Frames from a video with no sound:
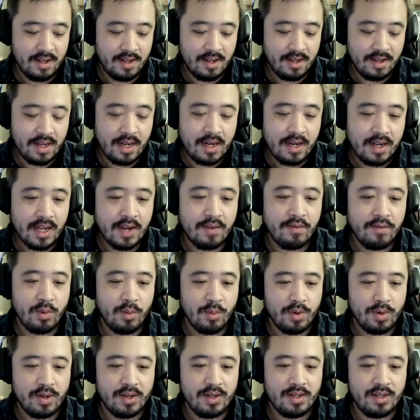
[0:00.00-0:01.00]
getting
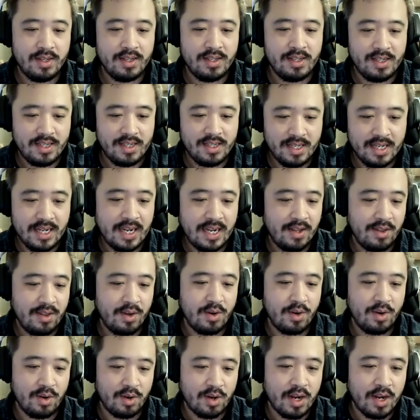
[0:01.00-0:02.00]
everyone
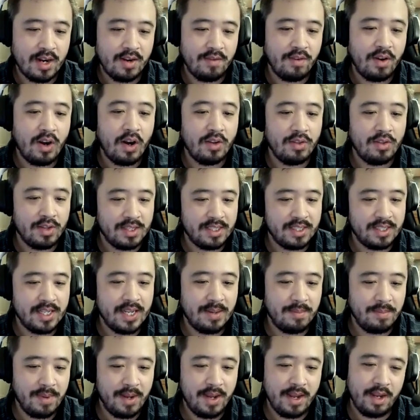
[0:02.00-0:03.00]
together, kind of on the
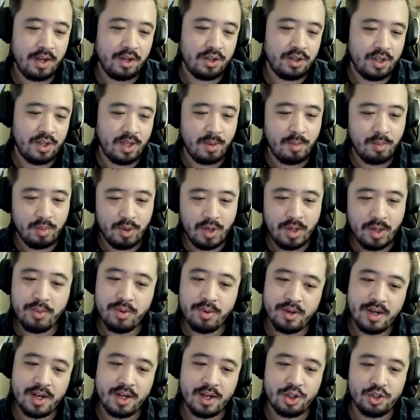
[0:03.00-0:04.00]
same page. I think
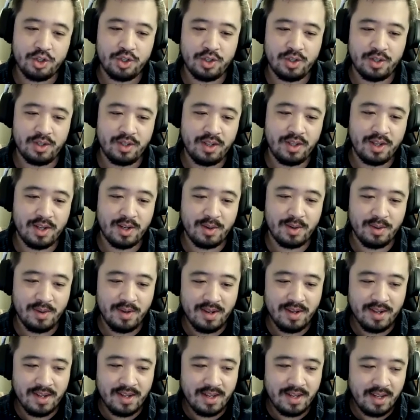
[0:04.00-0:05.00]
pre-production,
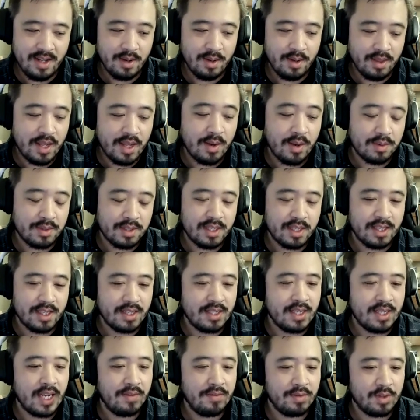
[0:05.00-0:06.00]
that was like the
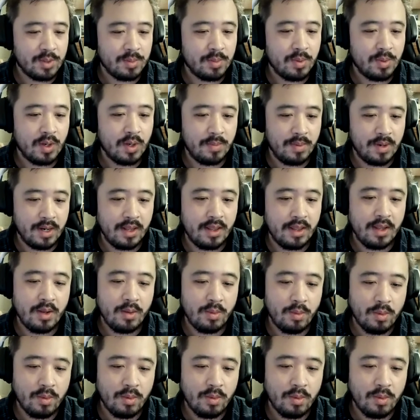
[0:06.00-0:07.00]
toughest part. But I think
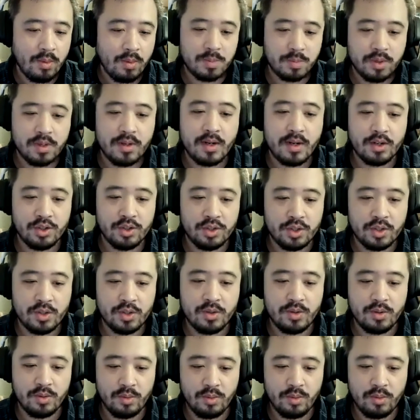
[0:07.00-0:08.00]
once
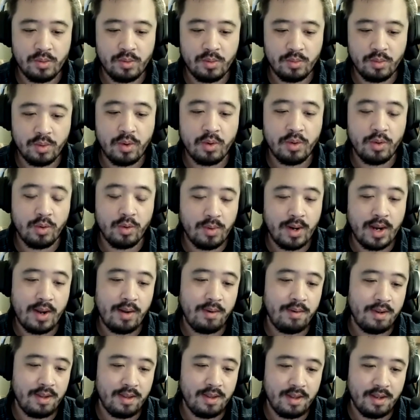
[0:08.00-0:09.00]
production rolled
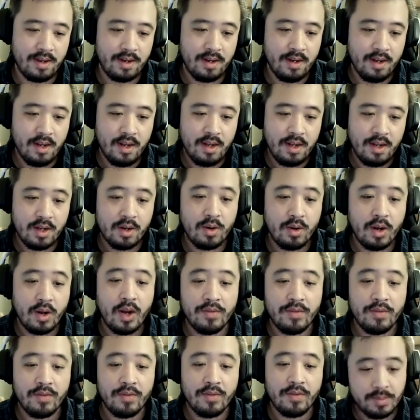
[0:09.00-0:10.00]
around, and then
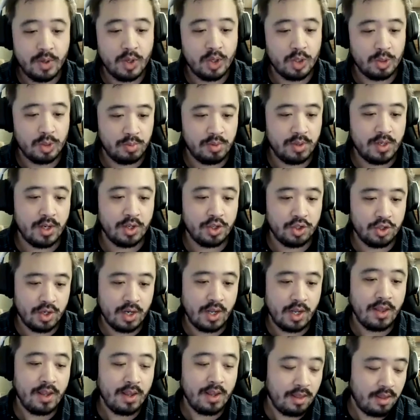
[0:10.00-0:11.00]
obviously post-production, I
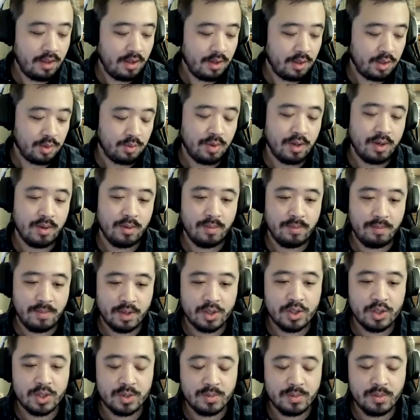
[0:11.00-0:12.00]
think things went
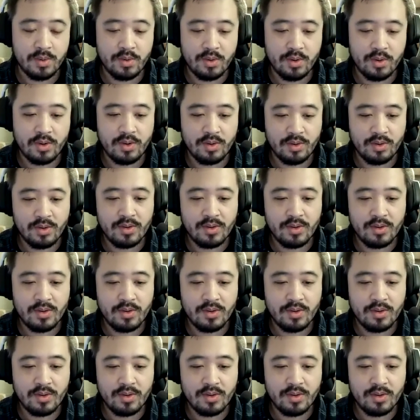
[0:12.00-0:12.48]
much smoother.